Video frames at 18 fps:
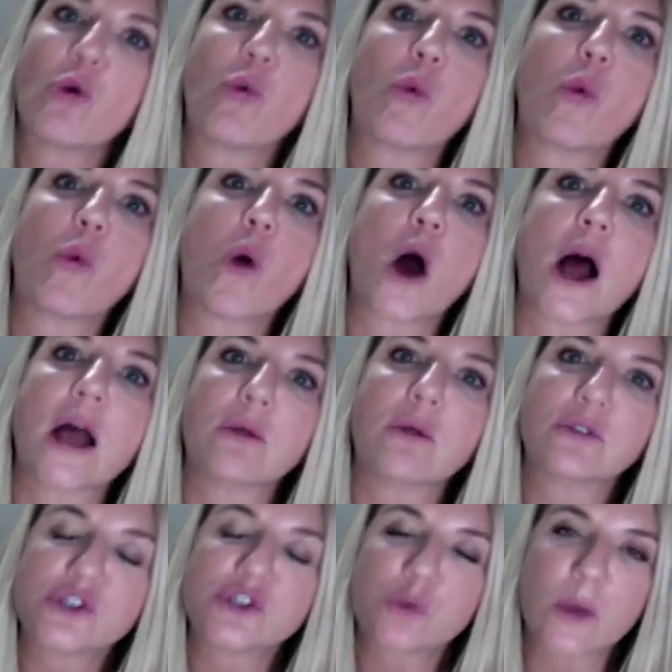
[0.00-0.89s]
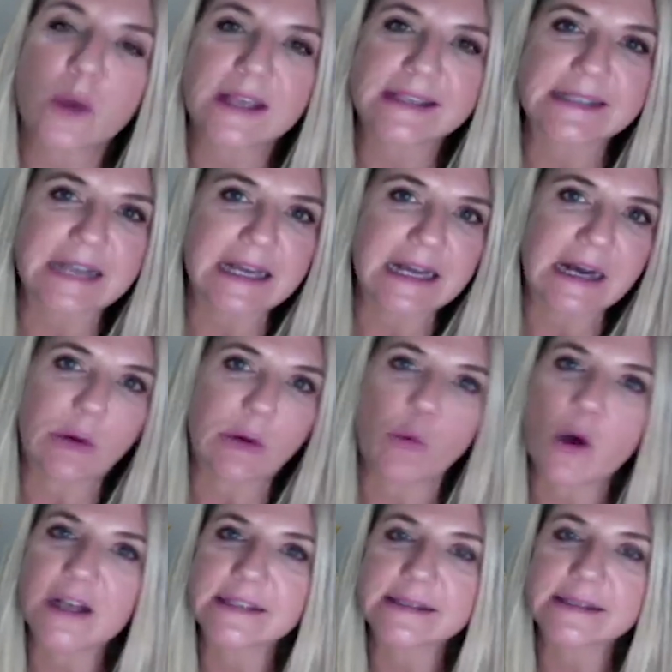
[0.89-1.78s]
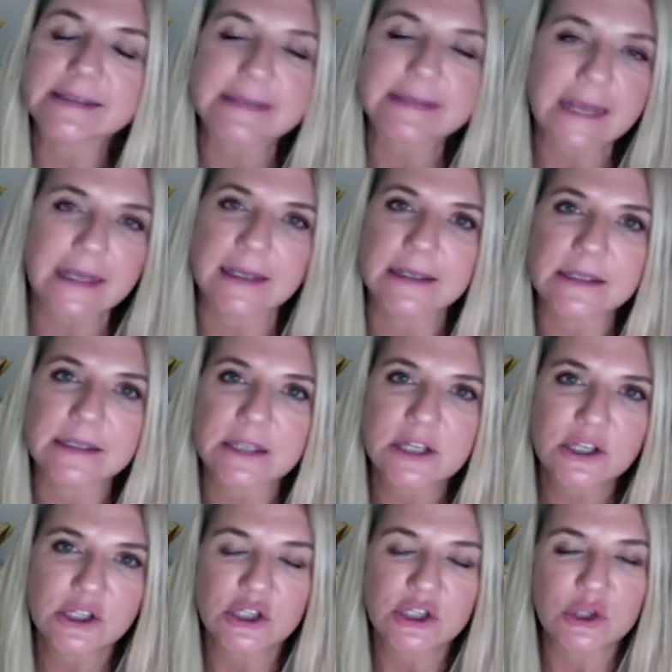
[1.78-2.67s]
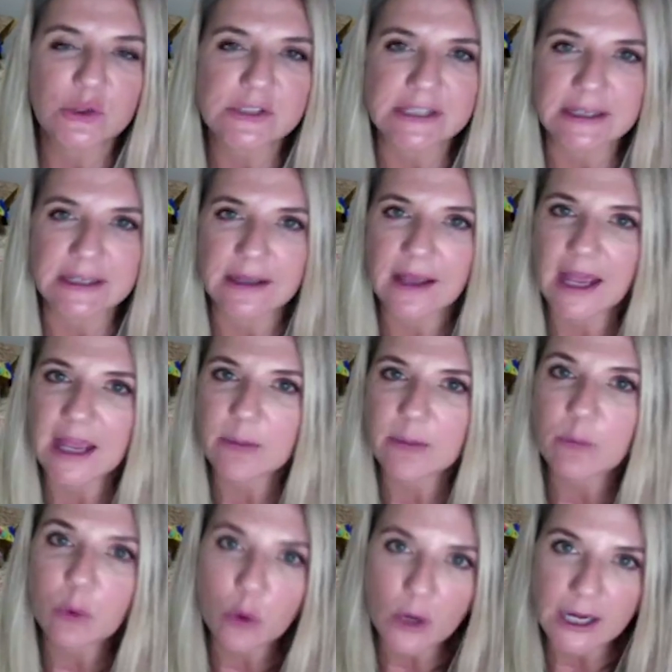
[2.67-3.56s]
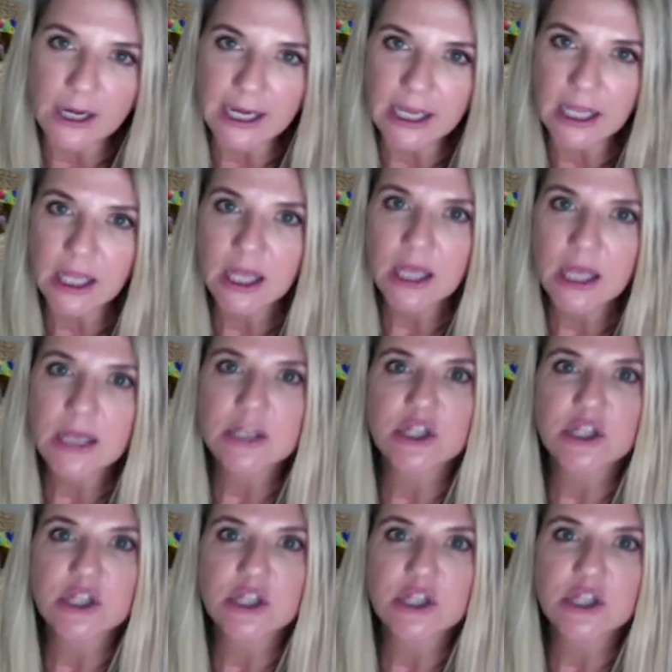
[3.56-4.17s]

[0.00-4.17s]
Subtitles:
Why would you waste 1 second using a boring